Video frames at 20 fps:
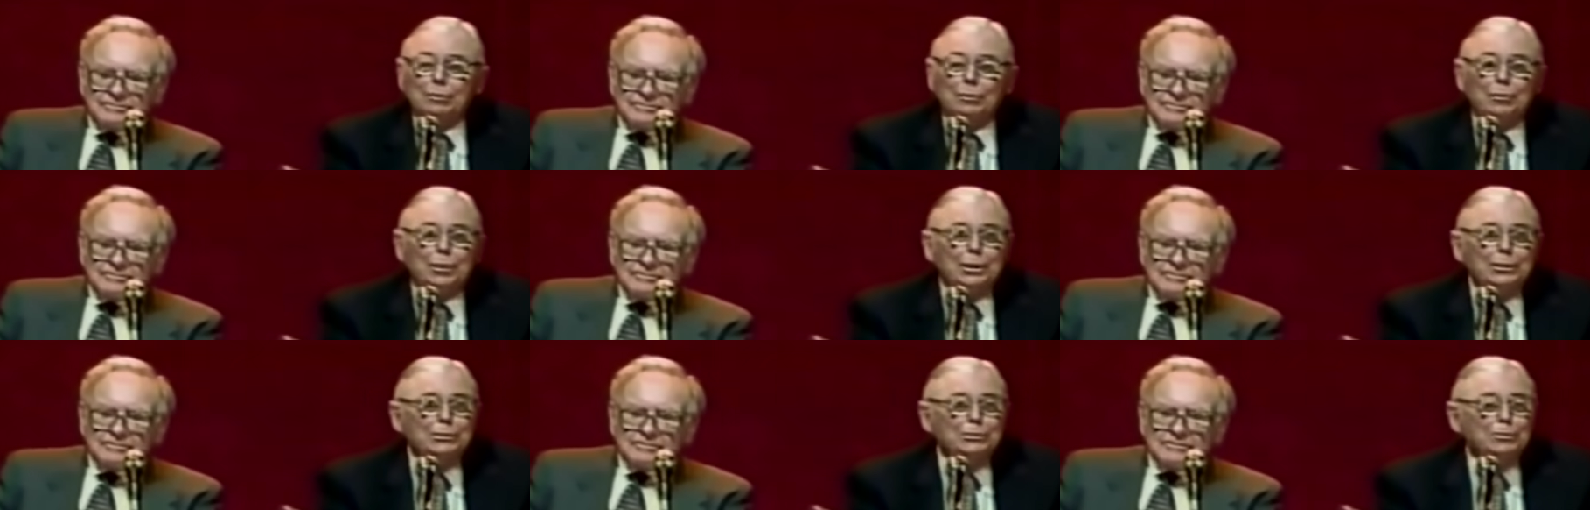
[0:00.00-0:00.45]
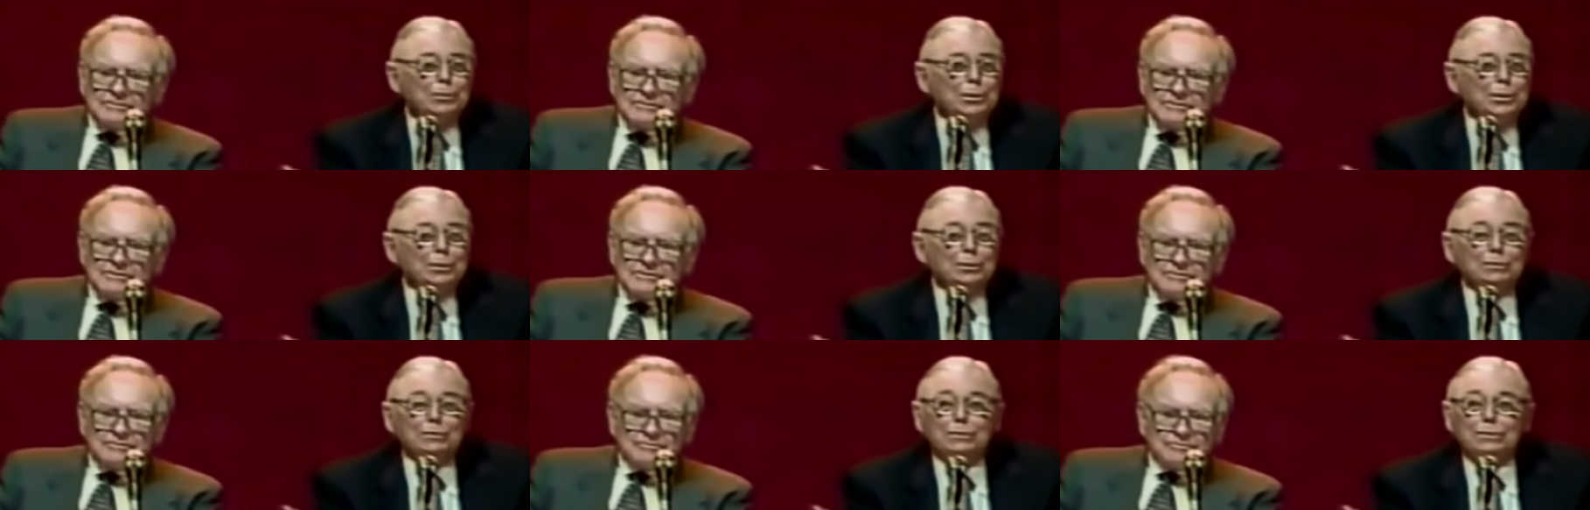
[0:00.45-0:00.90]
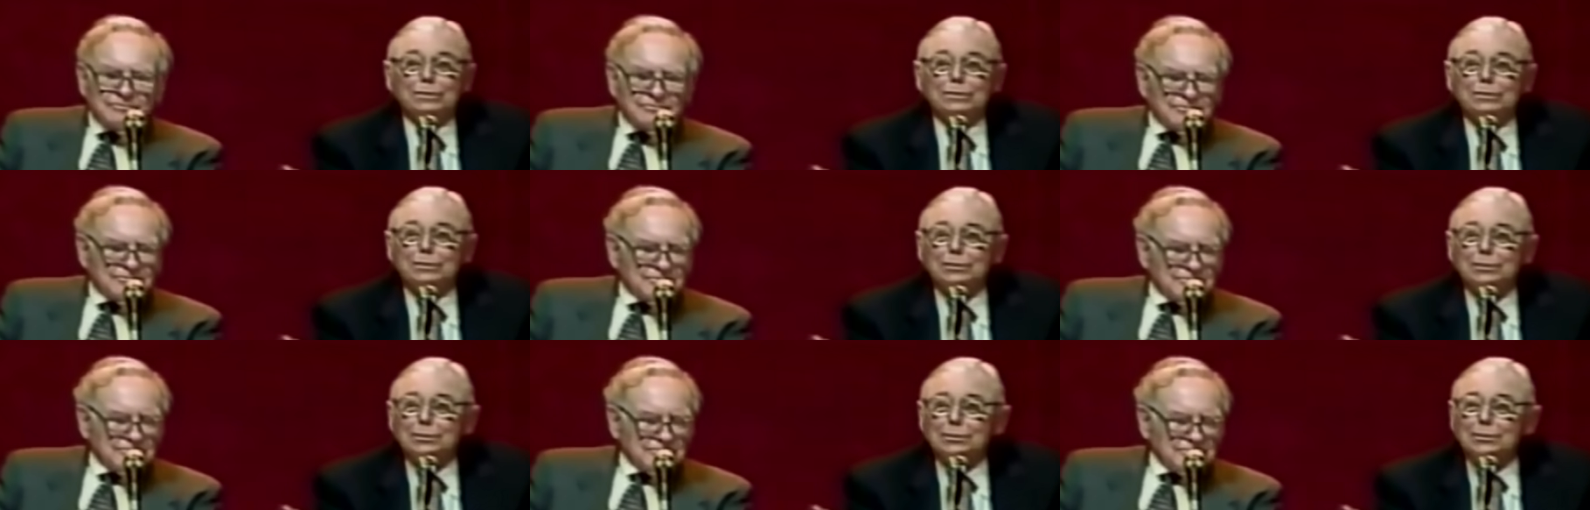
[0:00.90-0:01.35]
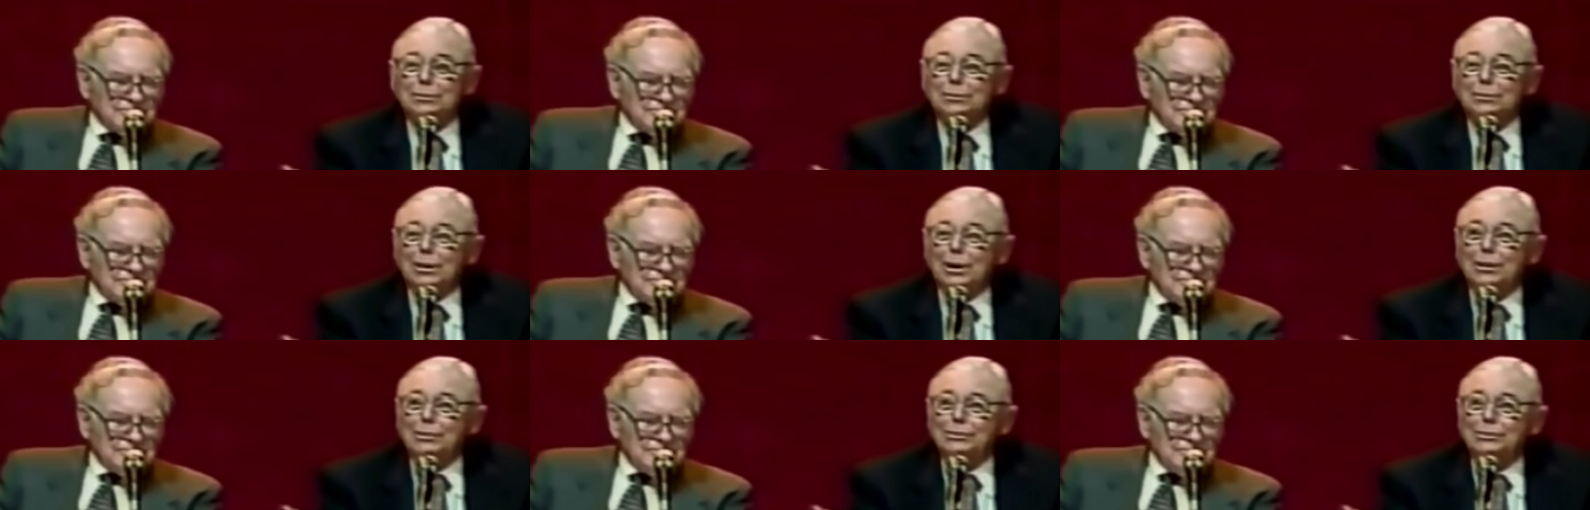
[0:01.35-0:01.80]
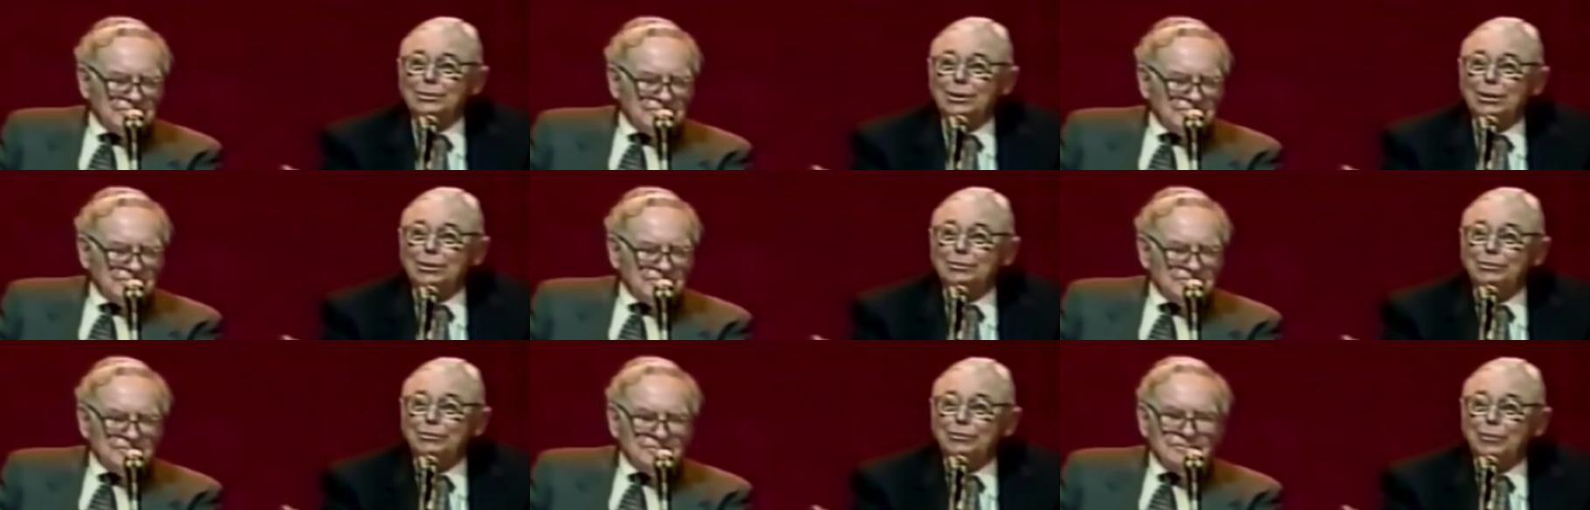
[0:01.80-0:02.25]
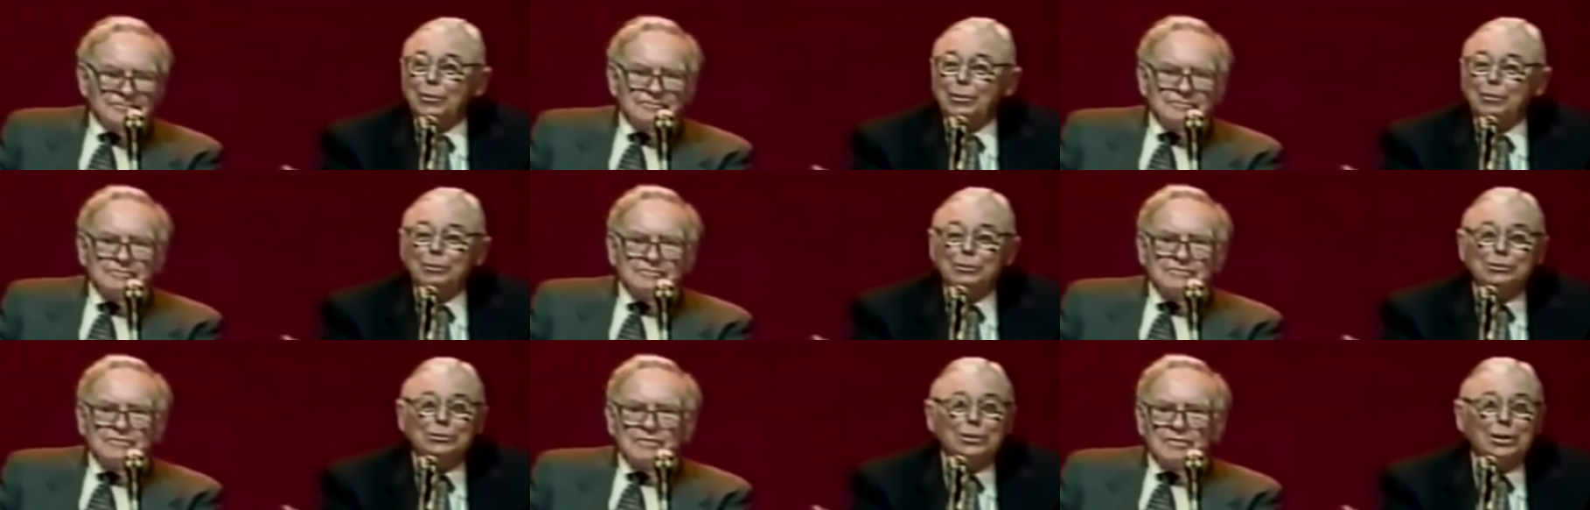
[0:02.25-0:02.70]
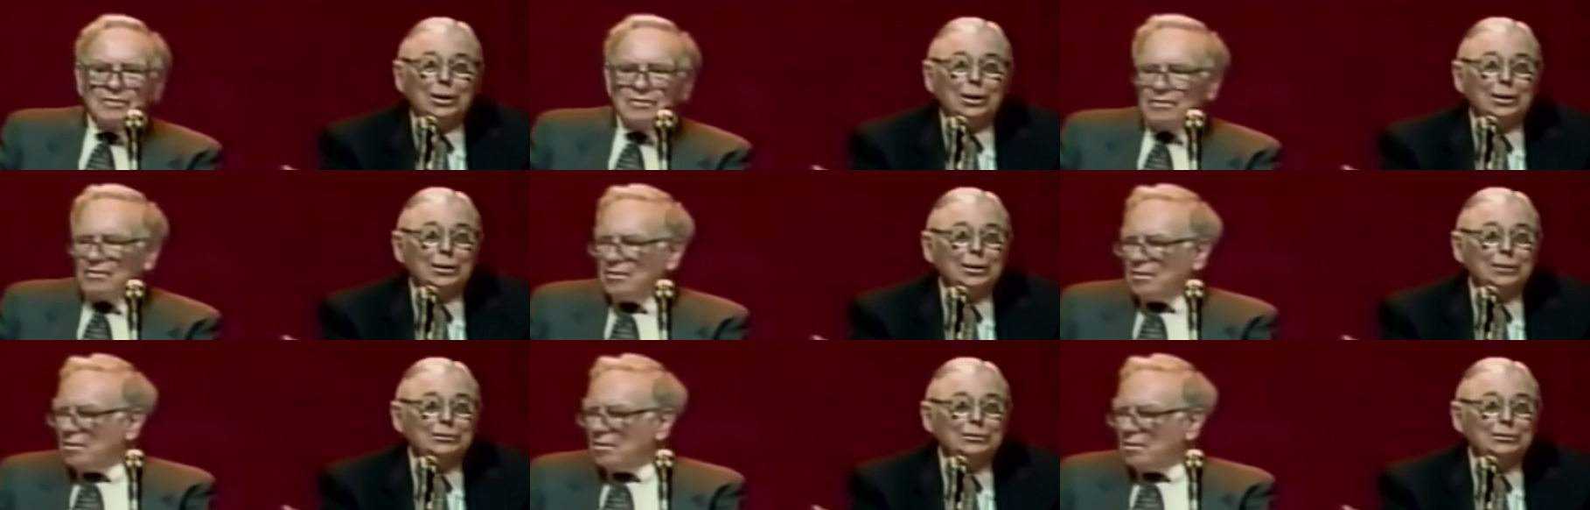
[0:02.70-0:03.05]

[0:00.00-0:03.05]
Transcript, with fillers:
Speaker 1: reminds me of Einstein's famous saying.